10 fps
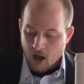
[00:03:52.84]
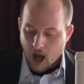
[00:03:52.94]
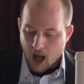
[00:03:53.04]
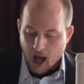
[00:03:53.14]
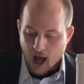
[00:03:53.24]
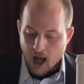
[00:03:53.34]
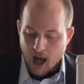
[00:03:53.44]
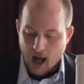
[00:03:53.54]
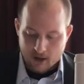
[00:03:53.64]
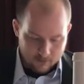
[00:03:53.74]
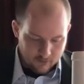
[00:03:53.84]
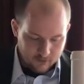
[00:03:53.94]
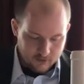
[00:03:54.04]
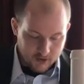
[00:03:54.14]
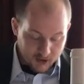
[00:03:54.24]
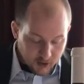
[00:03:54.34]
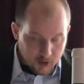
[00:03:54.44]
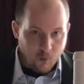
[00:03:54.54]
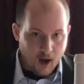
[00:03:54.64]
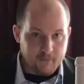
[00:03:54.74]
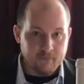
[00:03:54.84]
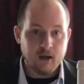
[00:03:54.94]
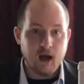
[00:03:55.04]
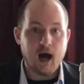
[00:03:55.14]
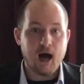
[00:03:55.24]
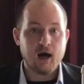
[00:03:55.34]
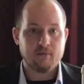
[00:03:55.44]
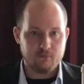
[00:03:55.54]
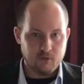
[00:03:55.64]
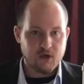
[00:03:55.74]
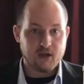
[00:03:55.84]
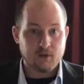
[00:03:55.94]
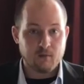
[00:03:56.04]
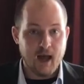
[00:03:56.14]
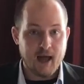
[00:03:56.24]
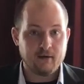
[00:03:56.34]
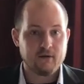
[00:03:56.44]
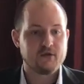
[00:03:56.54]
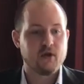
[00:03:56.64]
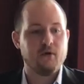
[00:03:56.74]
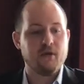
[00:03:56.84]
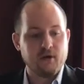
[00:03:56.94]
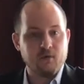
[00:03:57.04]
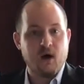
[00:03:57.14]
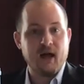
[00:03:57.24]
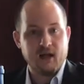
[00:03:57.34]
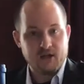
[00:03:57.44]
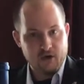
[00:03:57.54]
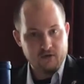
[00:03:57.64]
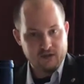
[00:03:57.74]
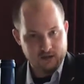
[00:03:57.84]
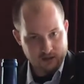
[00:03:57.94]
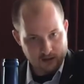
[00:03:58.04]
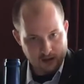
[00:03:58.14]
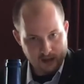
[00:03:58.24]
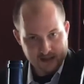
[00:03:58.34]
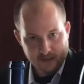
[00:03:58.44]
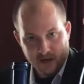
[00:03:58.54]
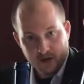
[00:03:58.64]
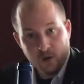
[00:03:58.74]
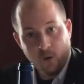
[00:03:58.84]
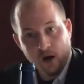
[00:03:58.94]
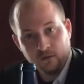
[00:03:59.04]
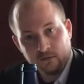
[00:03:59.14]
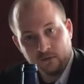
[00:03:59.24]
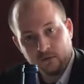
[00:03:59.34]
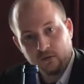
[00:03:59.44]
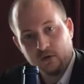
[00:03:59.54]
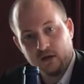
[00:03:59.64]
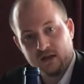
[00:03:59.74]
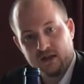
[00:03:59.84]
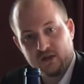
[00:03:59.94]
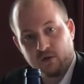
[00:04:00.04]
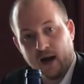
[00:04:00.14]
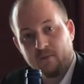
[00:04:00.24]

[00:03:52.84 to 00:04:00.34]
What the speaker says: To the third wine, moving on to red. So the third wine that I chose is a Pinot Noir. It is Grand